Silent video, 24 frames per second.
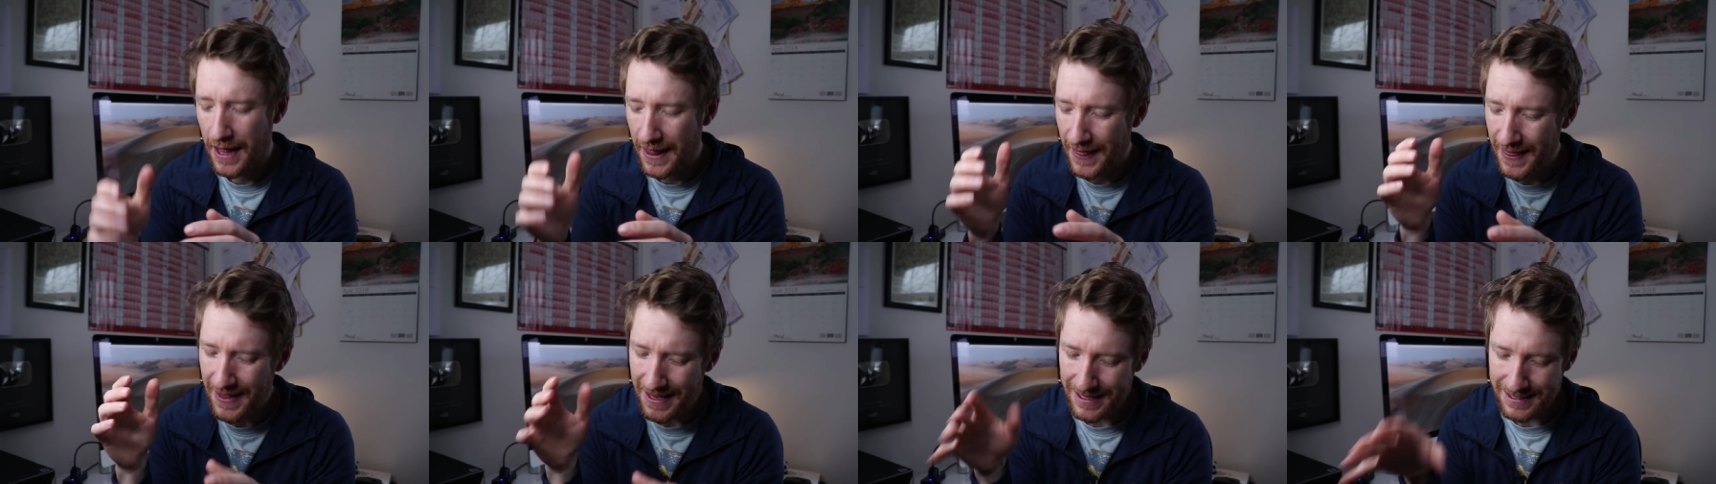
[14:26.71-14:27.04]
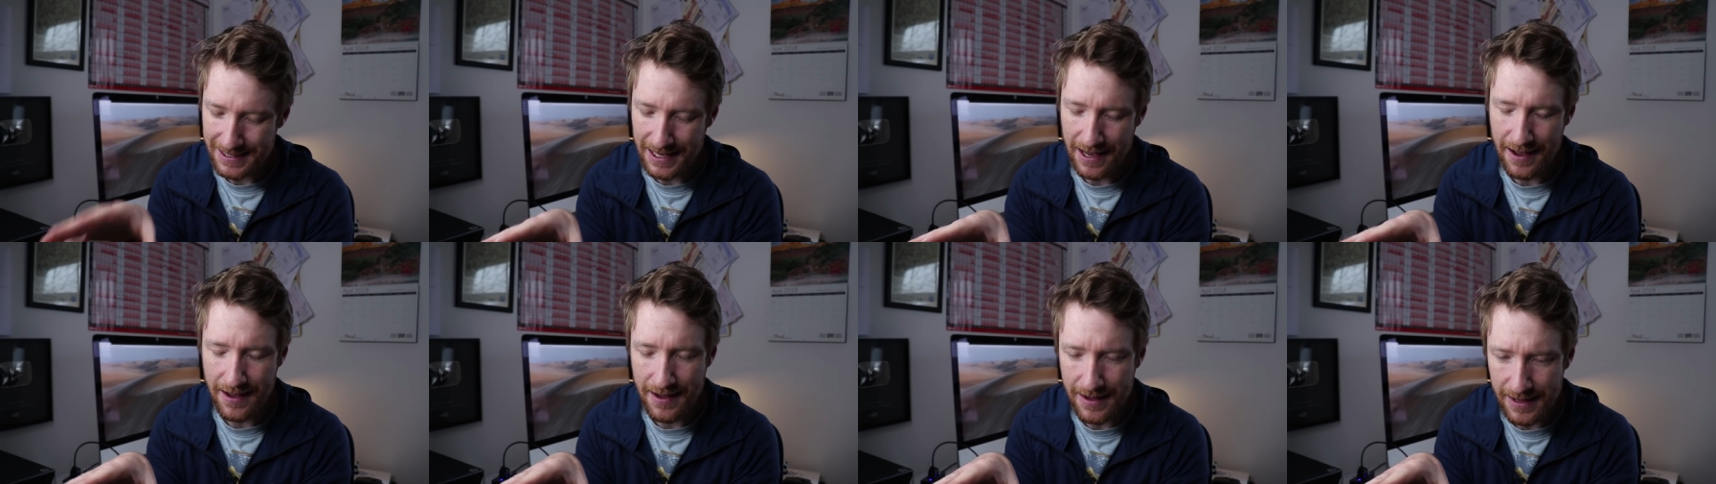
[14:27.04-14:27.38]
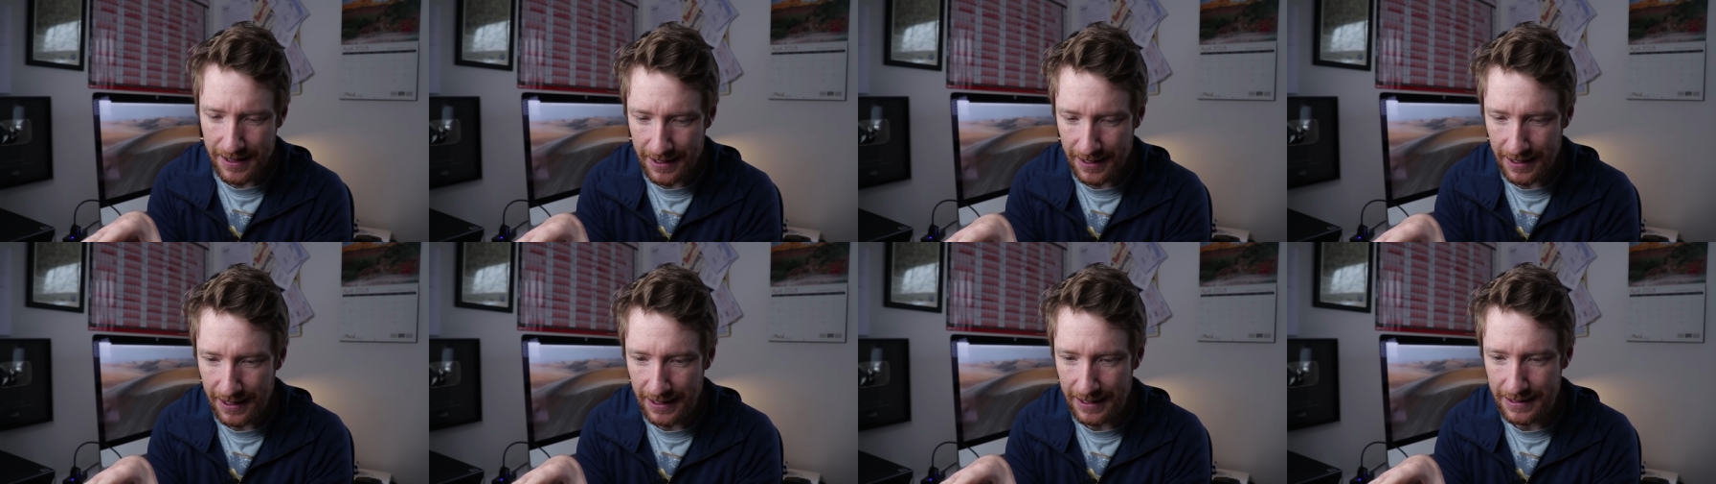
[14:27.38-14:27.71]
This
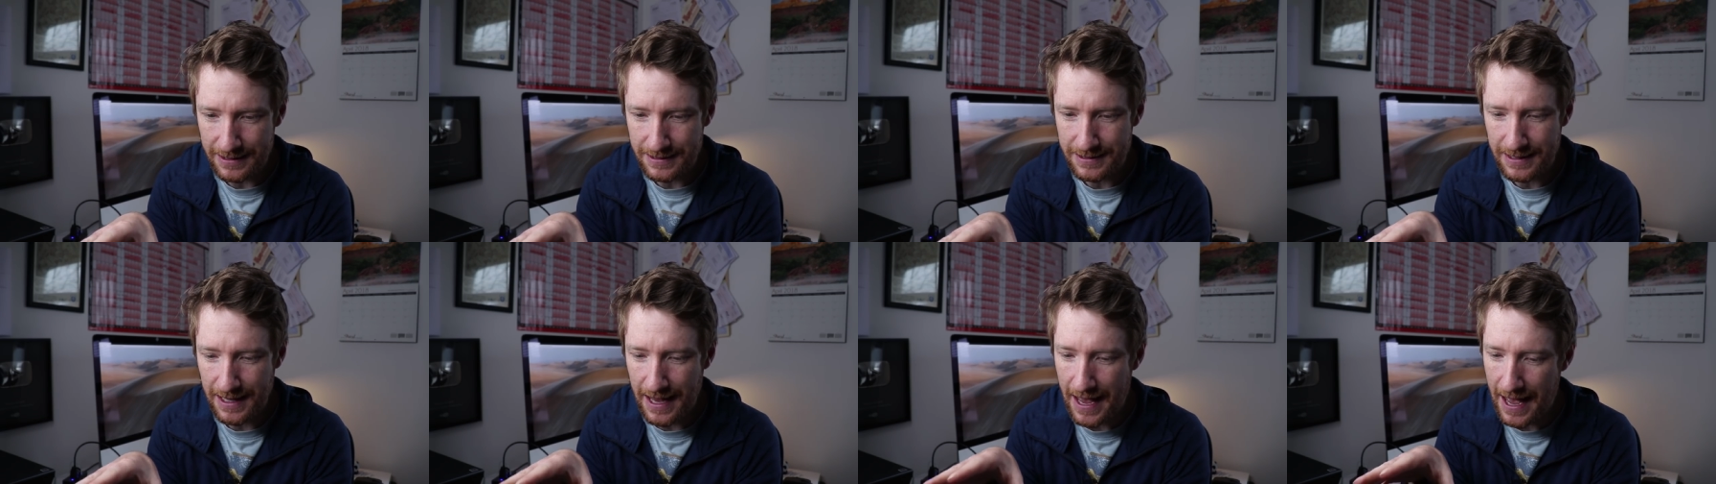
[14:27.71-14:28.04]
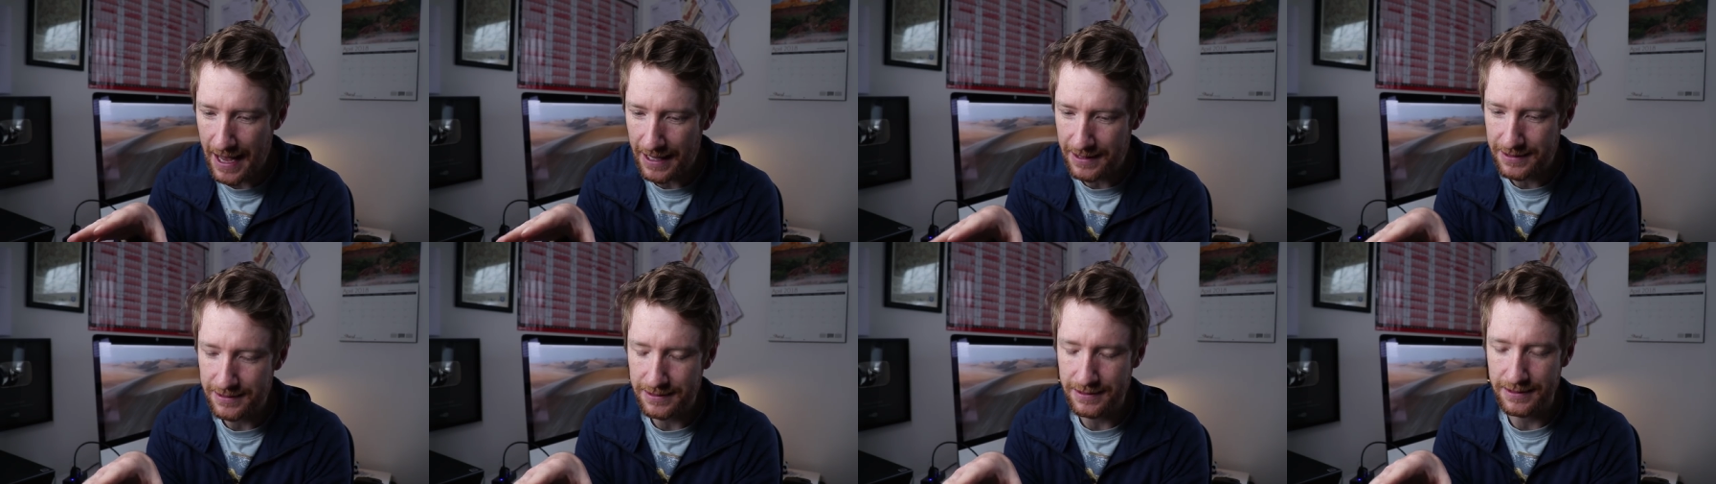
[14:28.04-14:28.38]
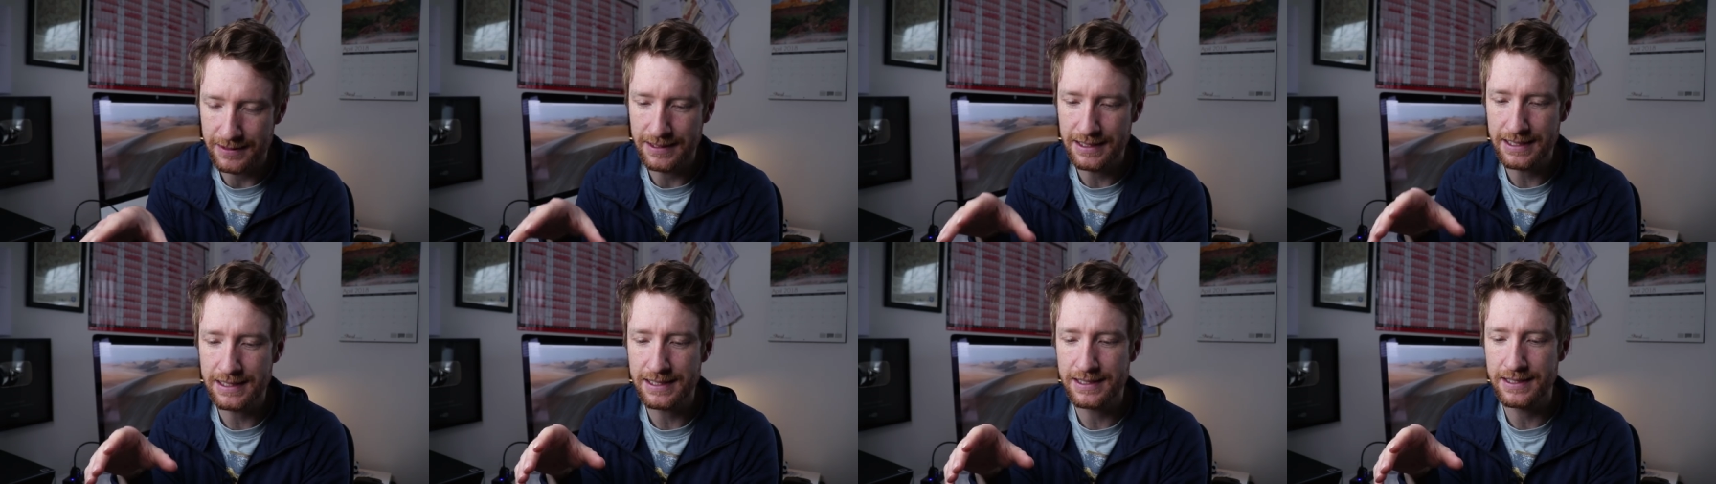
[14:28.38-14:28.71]
hike is
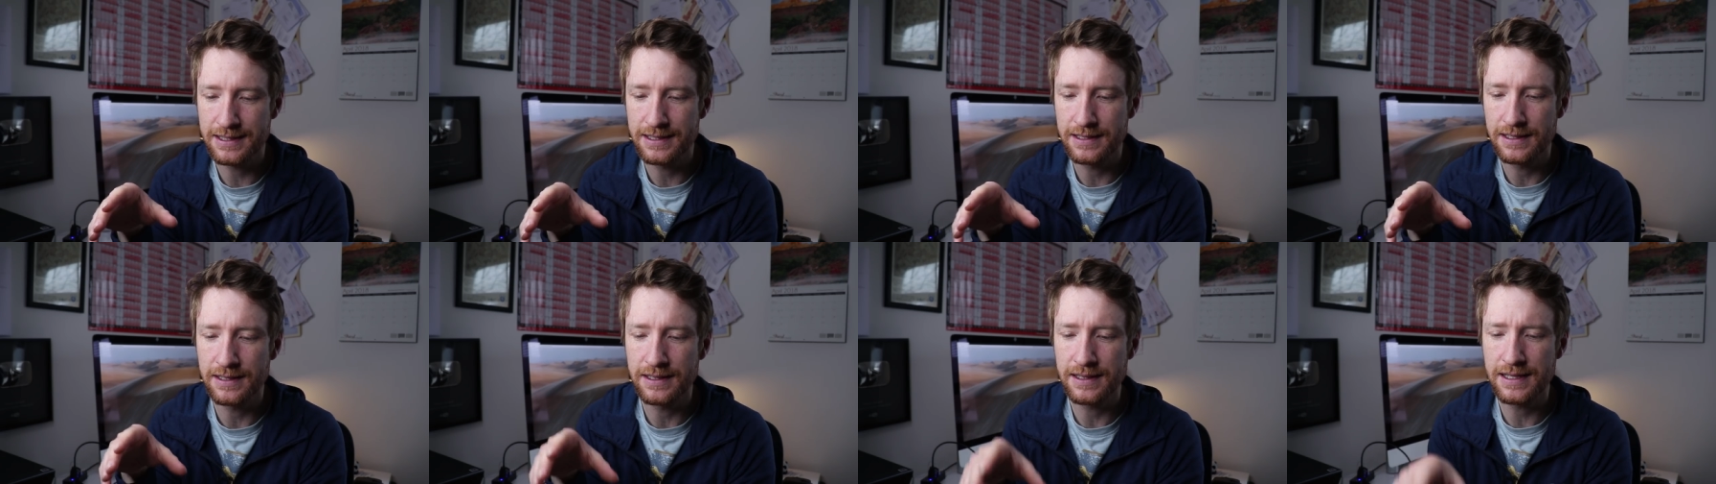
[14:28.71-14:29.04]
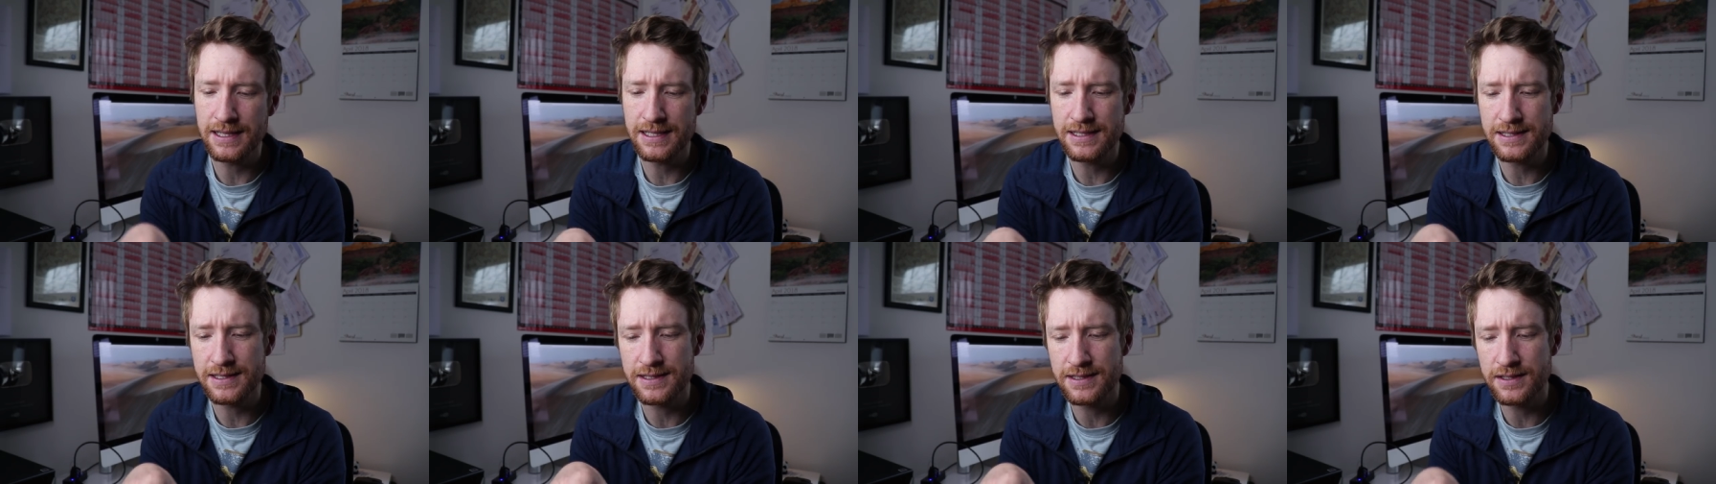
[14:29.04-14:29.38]
excellent. This, this